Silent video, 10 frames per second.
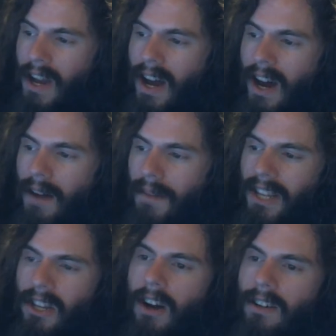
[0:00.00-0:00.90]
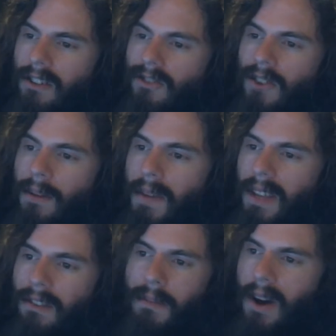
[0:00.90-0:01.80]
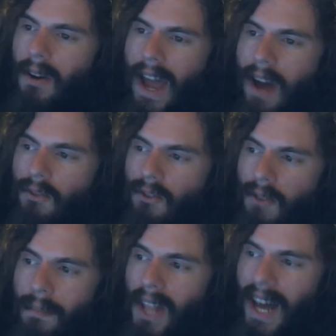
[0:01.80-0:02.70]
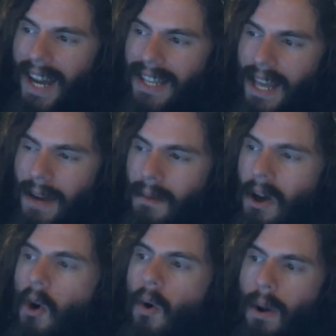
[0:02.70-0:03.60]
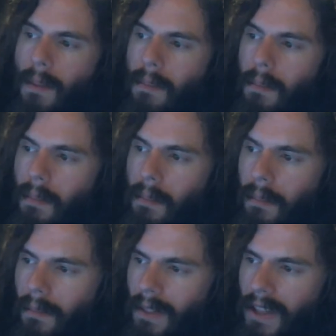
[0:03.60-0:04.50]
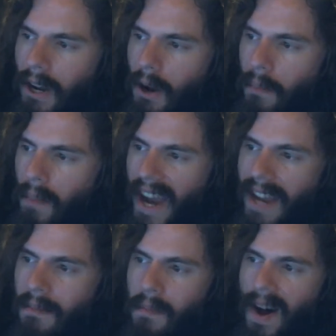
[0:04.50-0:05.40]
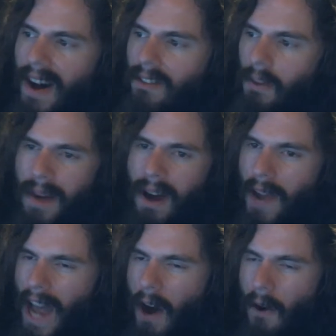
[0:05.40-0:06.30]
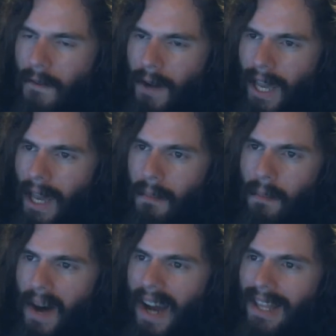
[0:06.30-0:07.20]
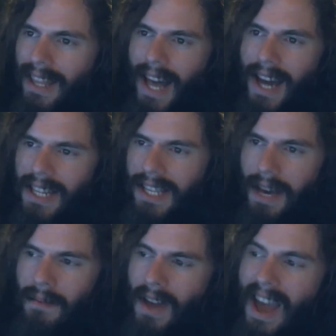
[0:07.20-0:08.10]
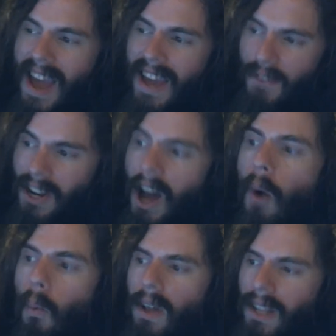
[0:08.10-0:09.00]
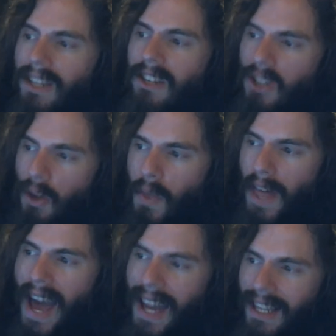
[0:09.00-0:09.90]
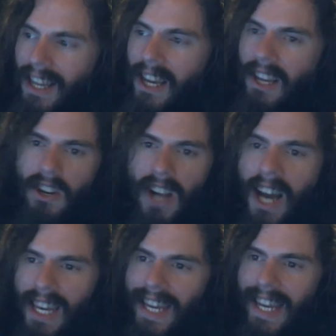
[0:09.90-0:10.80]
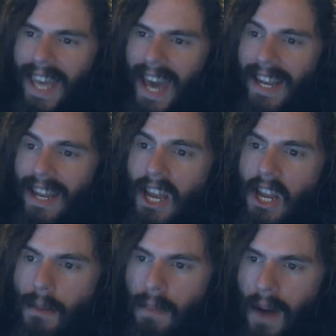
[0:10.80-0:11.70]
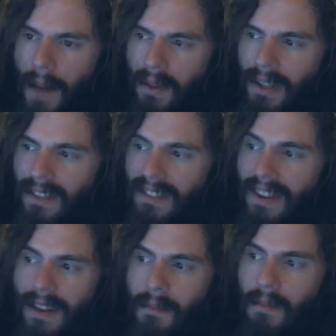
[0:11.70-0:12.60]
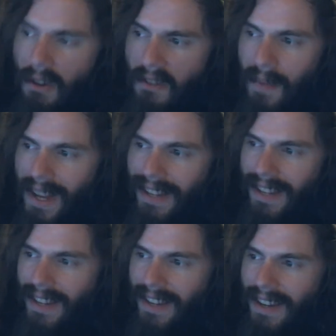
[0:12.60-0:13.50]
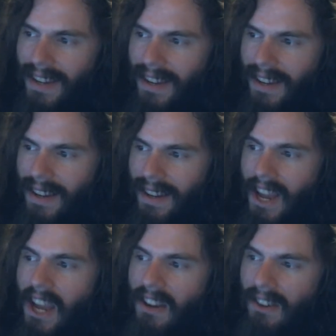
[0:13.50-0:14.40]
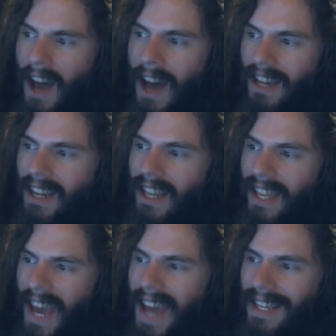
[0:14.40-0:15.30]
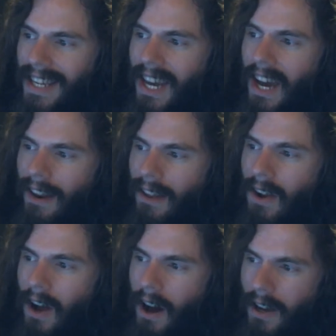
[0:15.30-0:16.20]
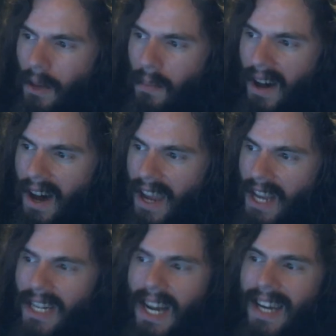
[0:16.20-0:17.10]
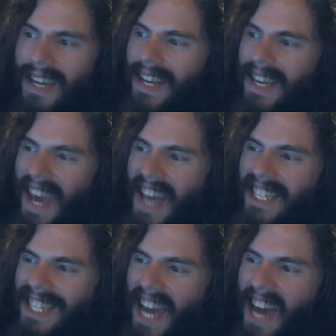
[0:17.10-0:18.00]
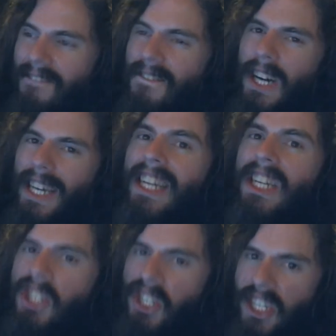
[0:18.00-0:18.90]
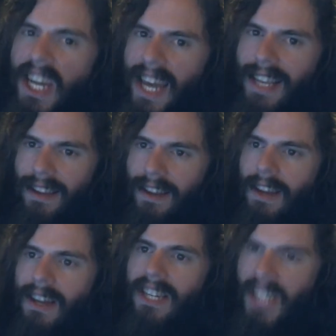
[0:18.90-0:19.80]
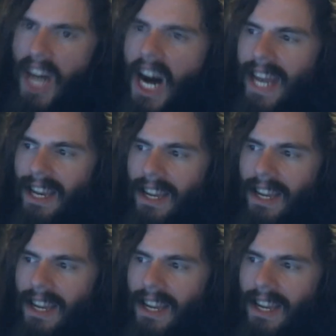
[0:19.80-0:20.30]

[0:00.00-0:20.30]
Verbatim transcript: um, and talk to trumpets about how Trump lied to them or, you know, Biden bots about how fucking Biden lied to them, if you're not willing to do that, you're not going to get your populist movement. You're not going to get another Occupy. You're not going to get jack fucking shit done.